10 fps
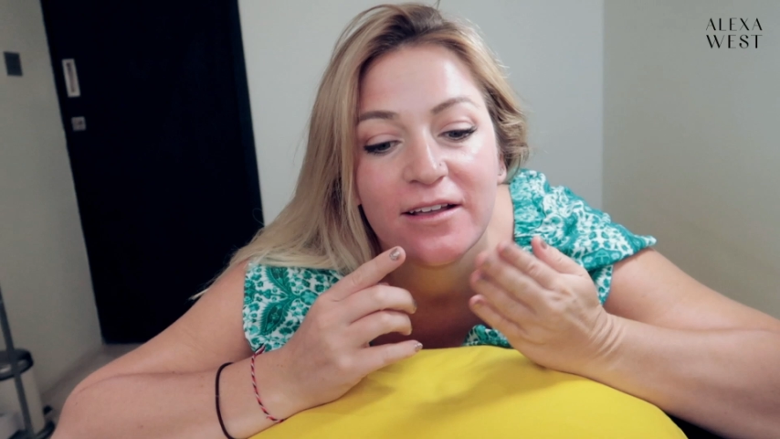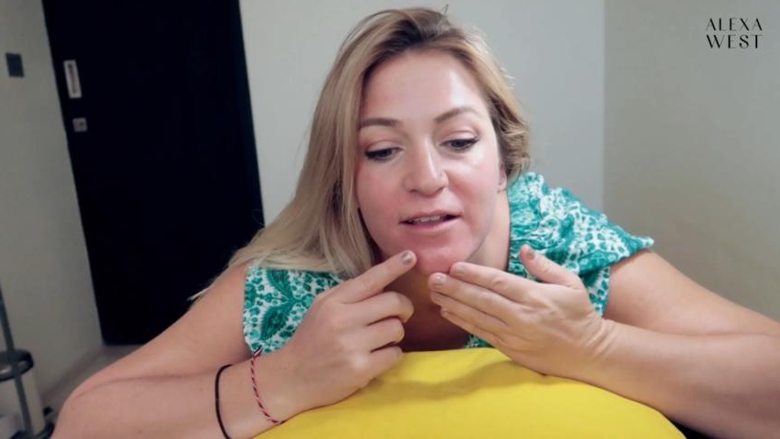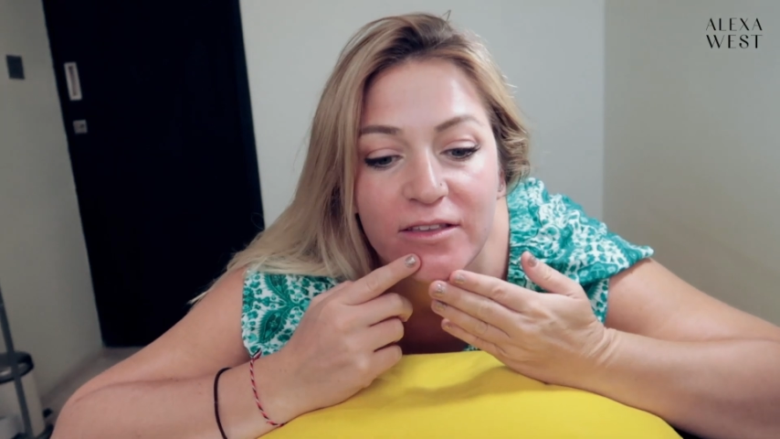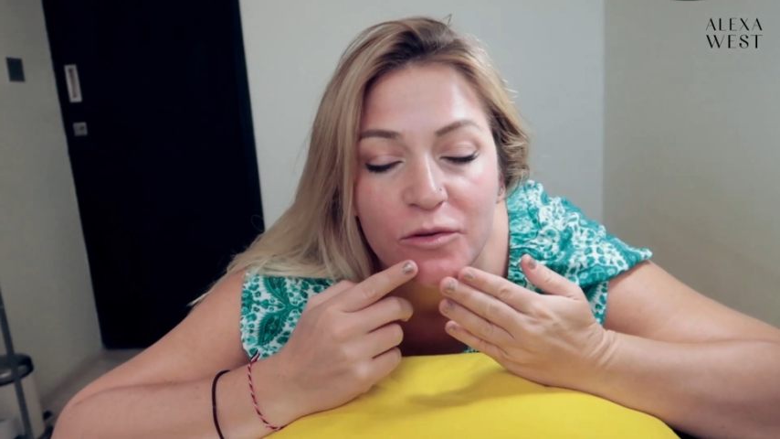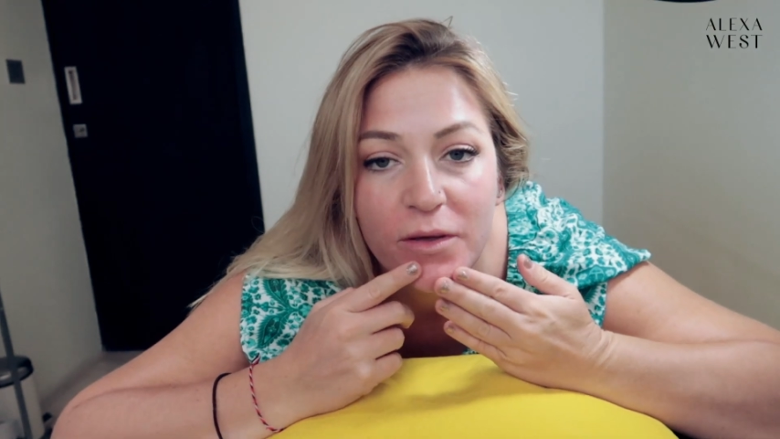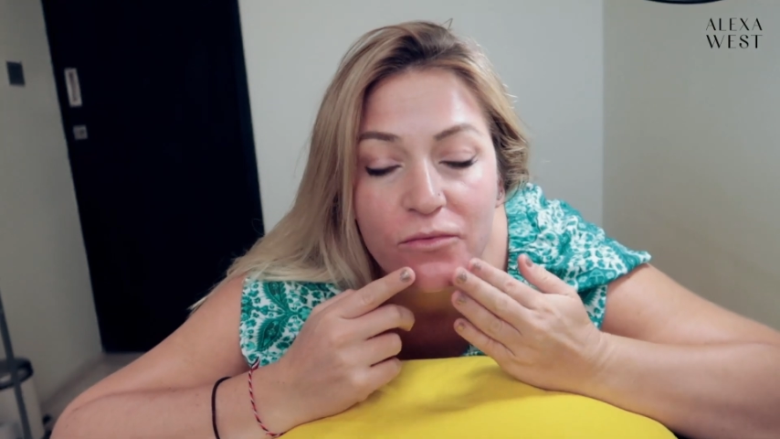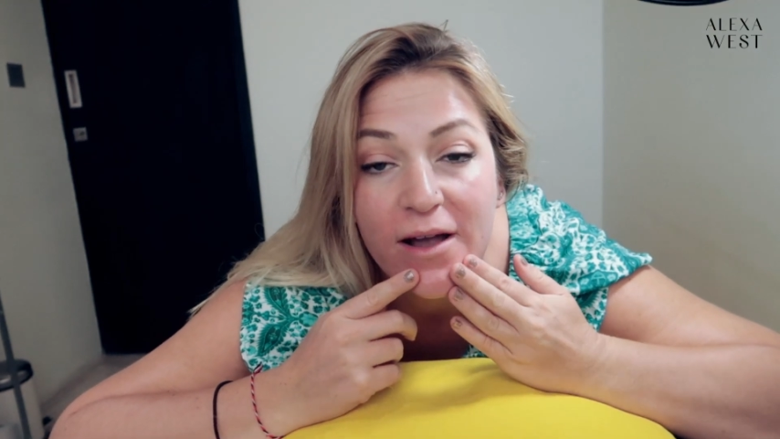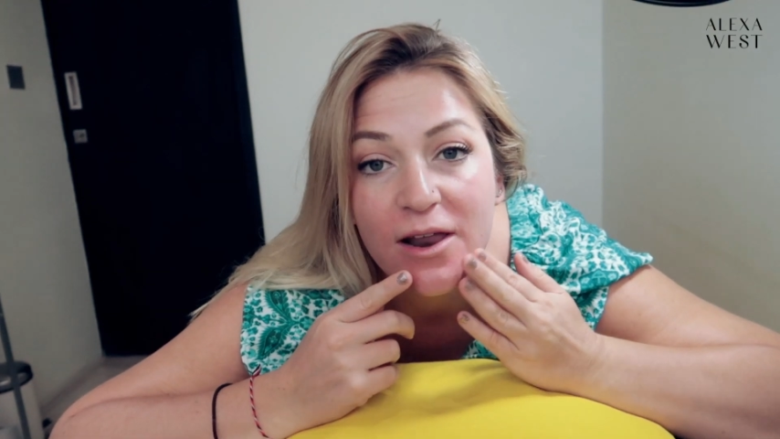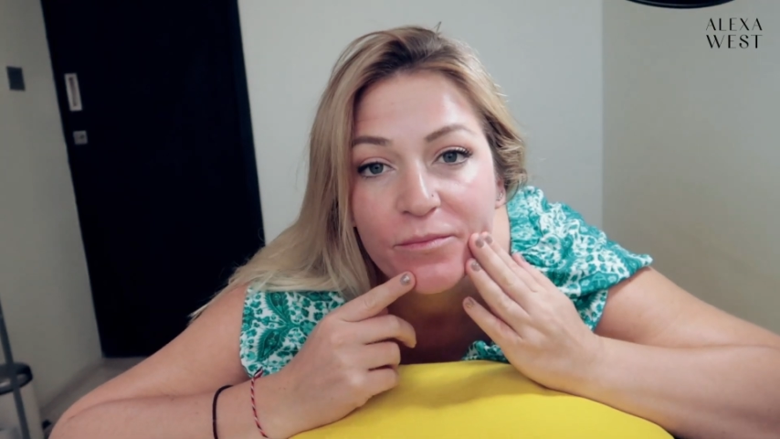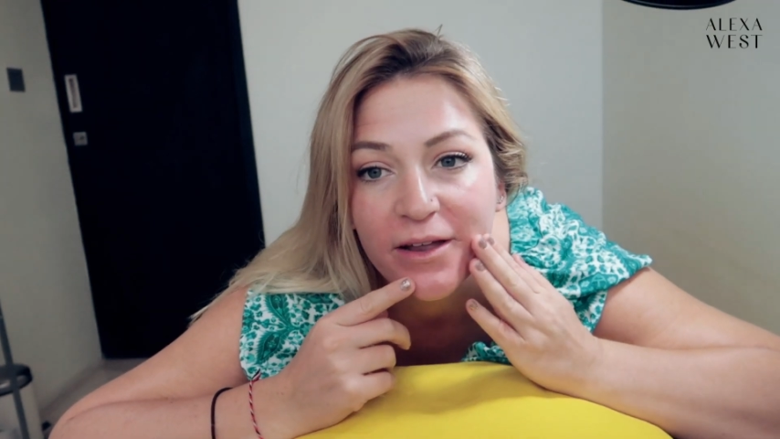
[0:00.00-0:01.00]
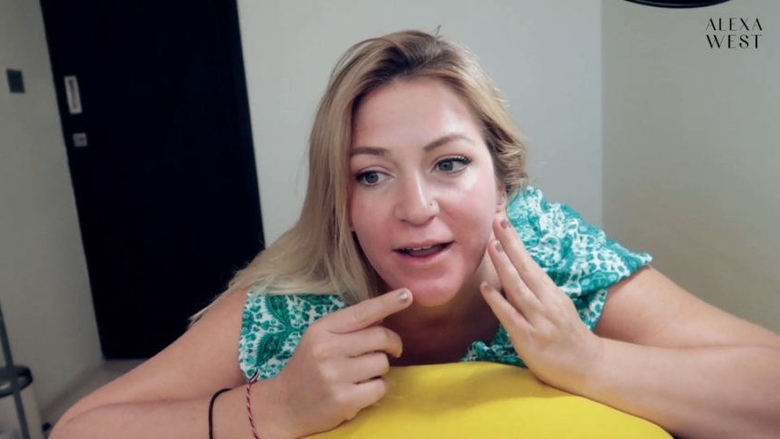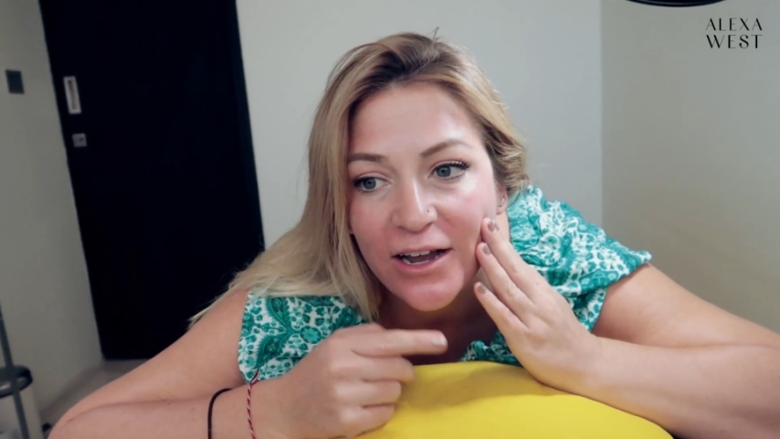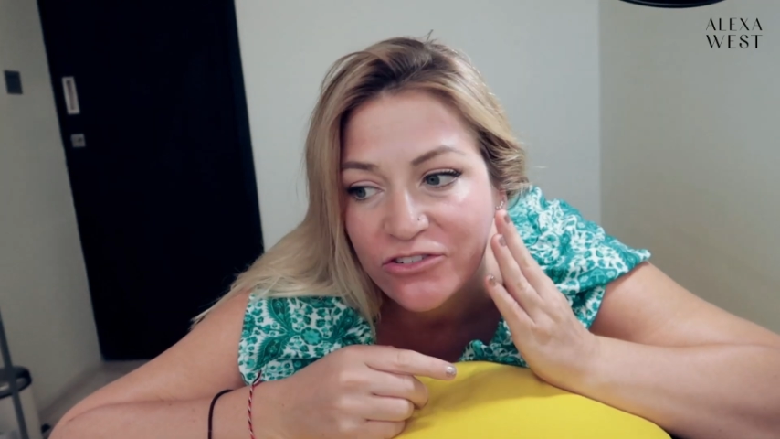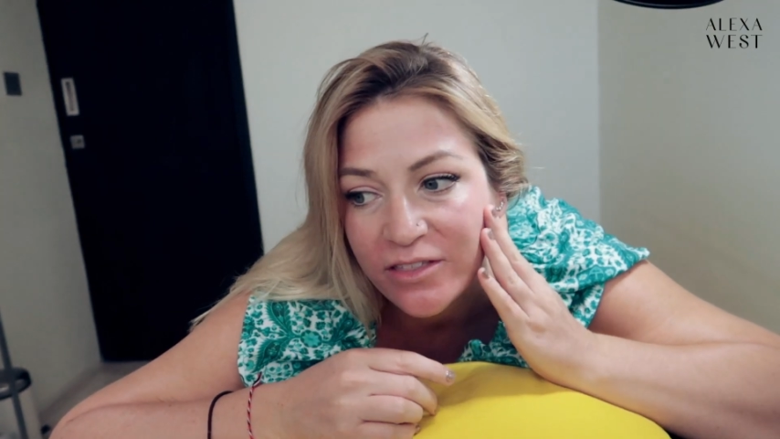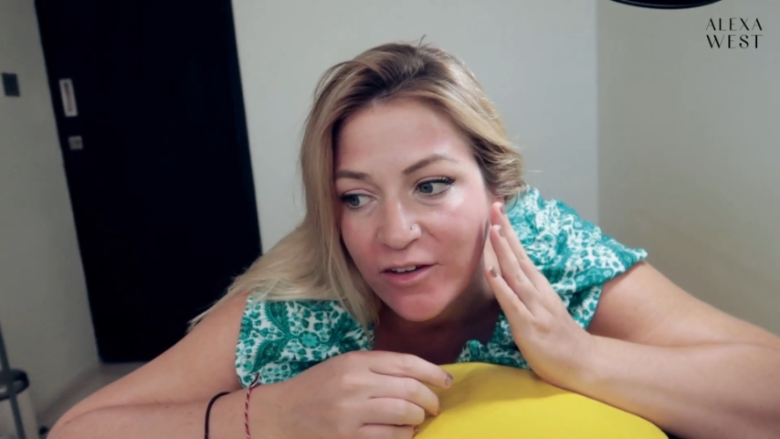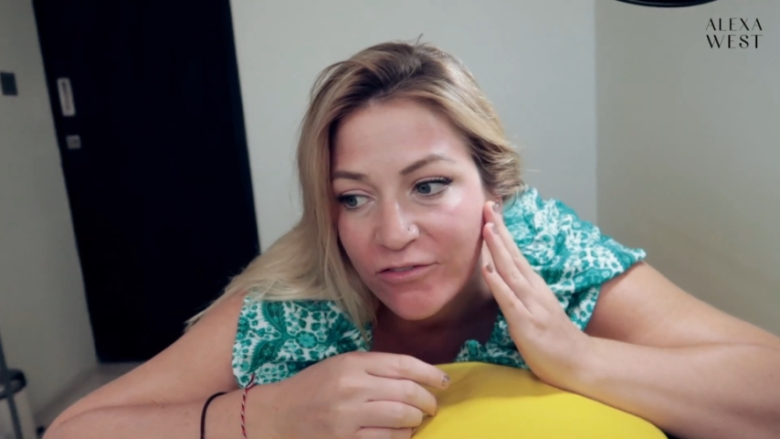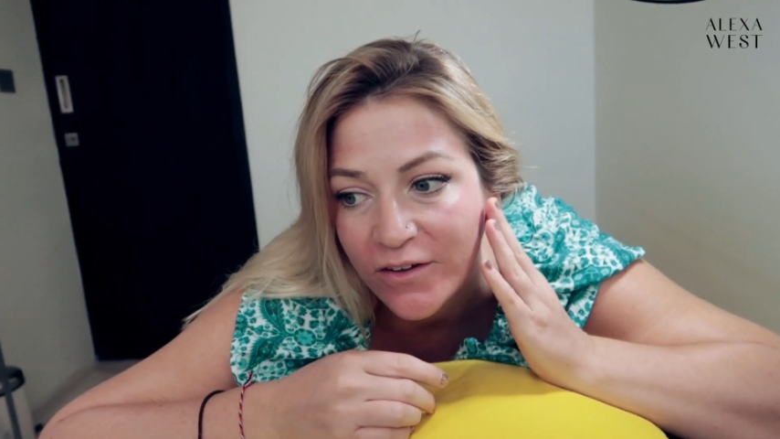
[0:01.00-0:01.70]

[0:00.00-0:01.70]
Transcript: It's a little bit red, but actually that